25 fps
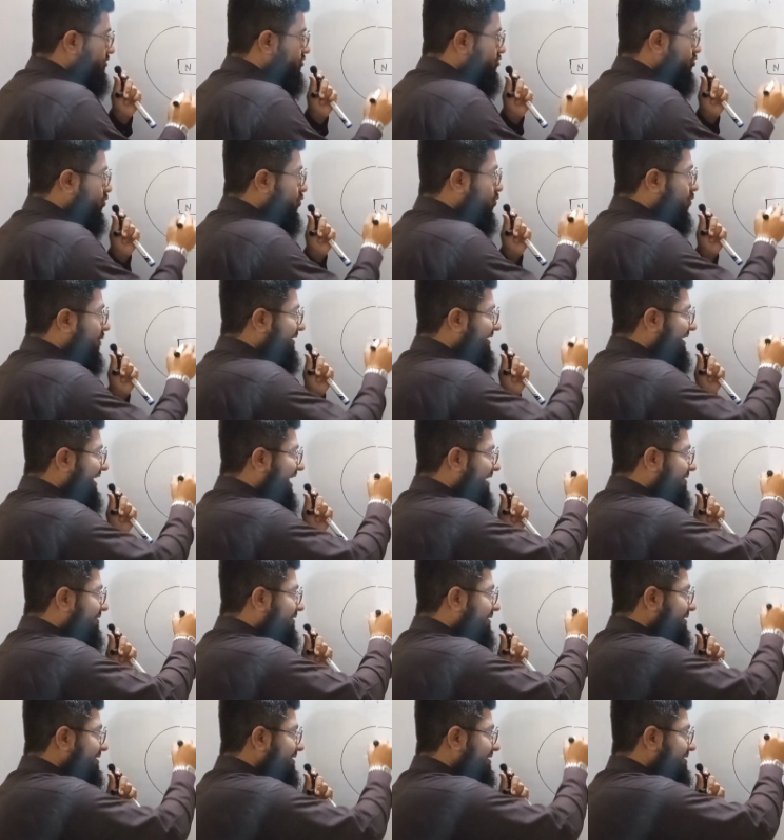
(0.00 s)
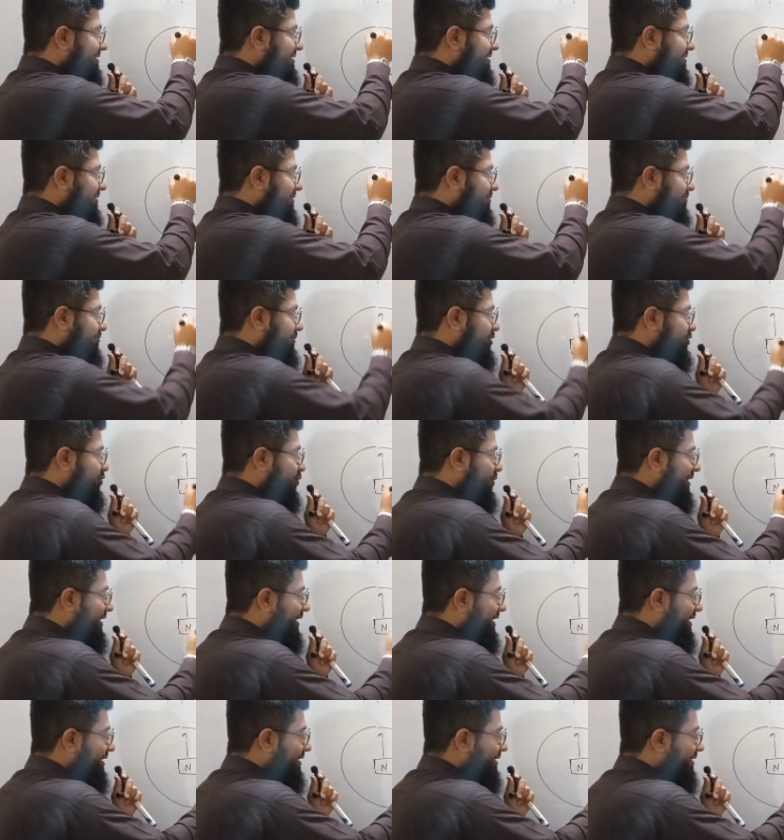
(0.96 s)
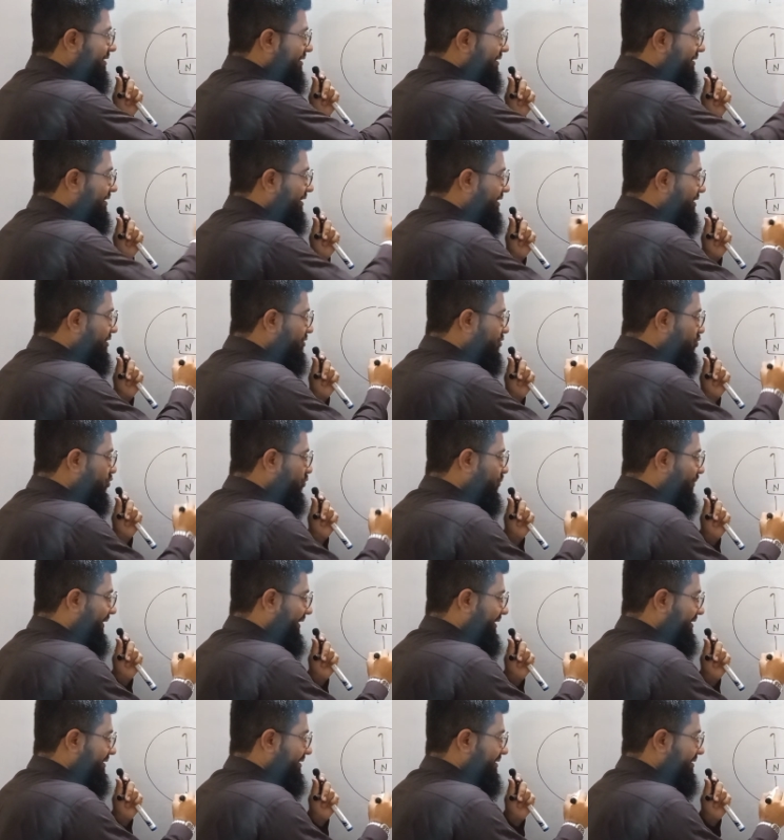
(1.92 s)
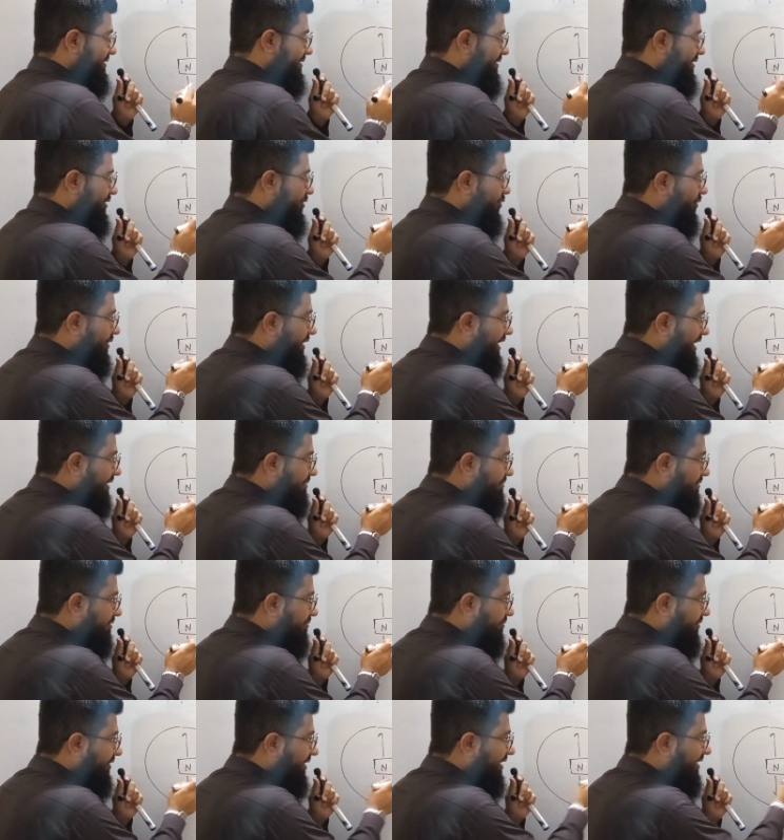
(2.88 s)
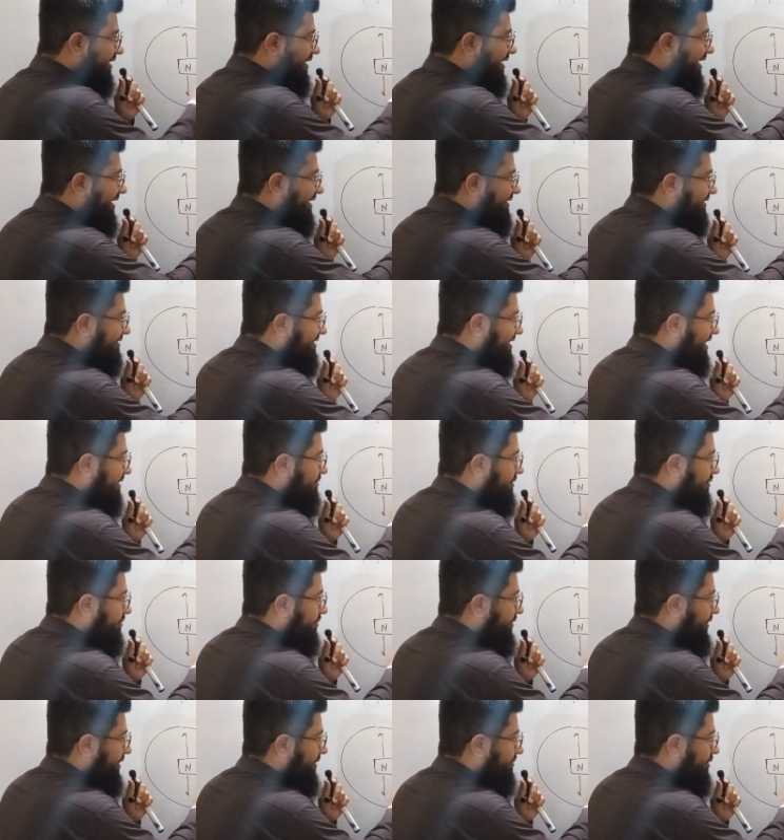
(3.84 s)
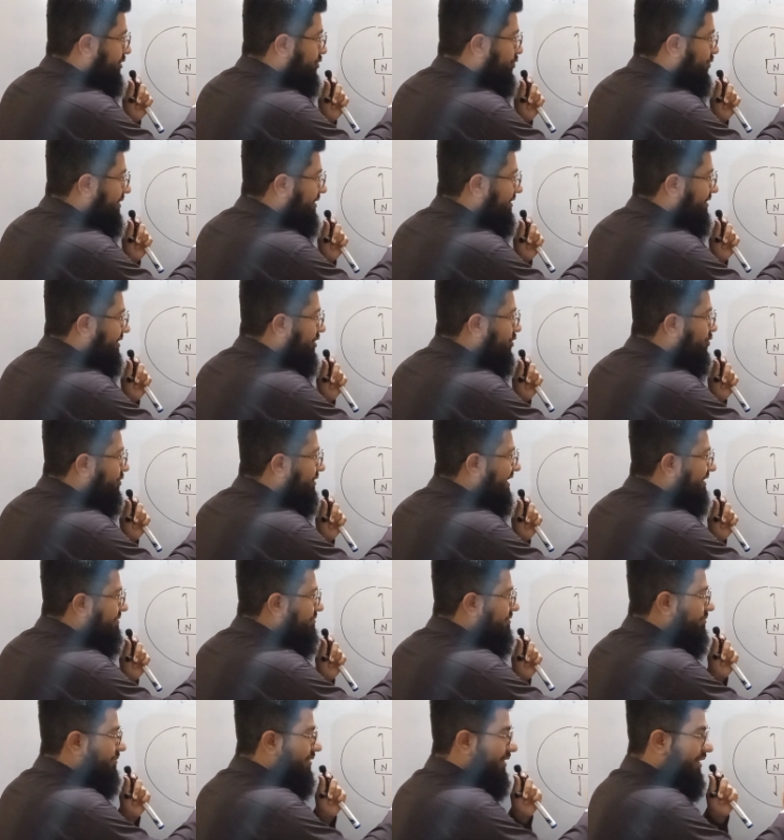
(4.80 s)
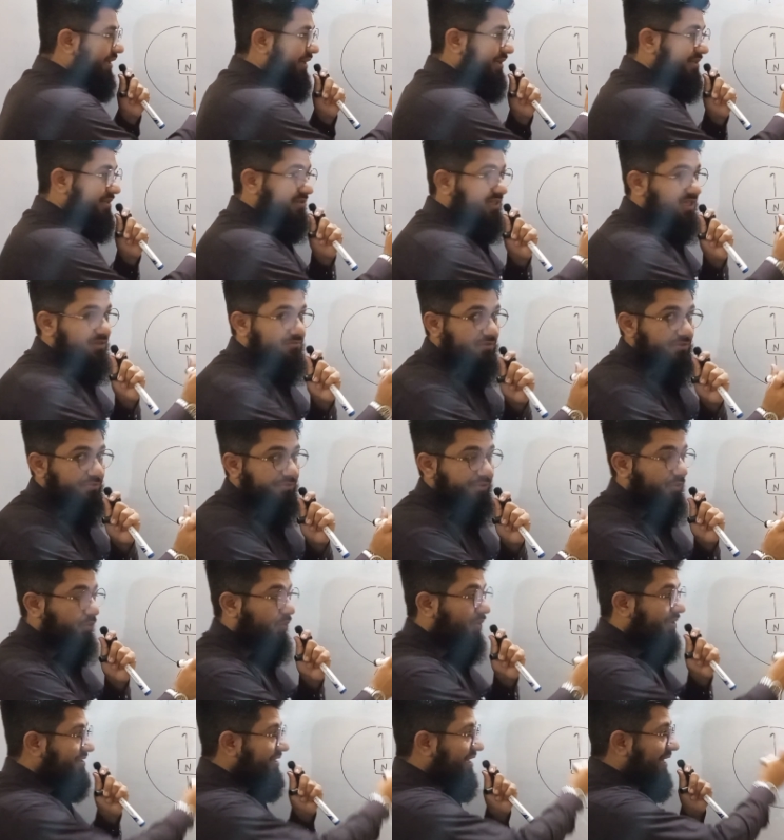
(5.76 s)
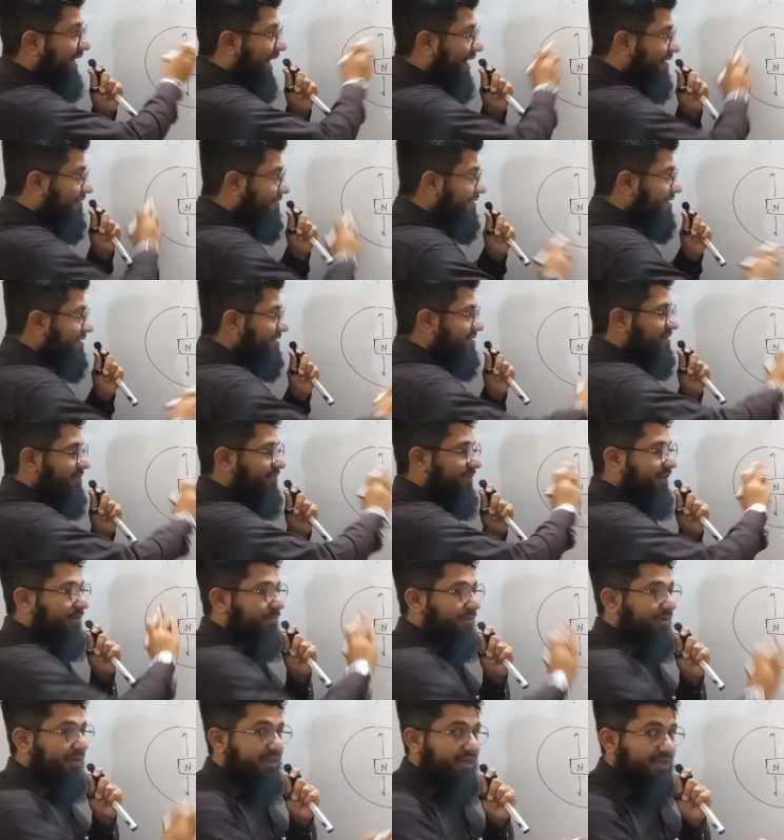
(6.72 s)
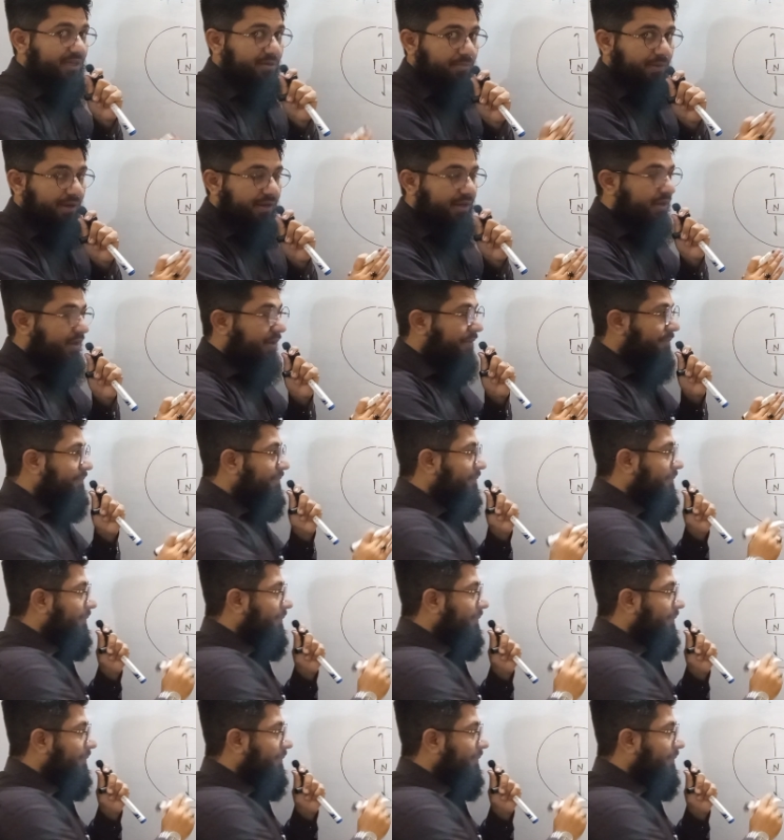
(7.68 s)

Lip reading: So whatever is between these two places, nuclear membrane and the cell membrane, between the nuclear membrane and cell membrane, whatever is available hereby,